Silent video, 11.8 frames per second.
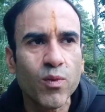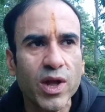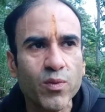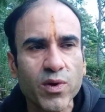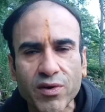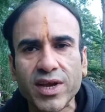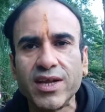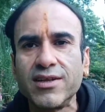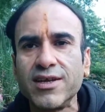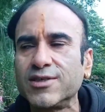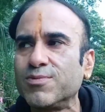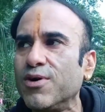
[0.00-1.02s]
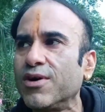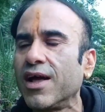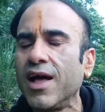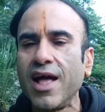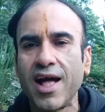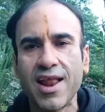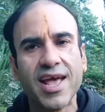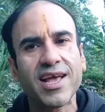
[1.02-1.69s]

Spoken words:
when we read this book. And I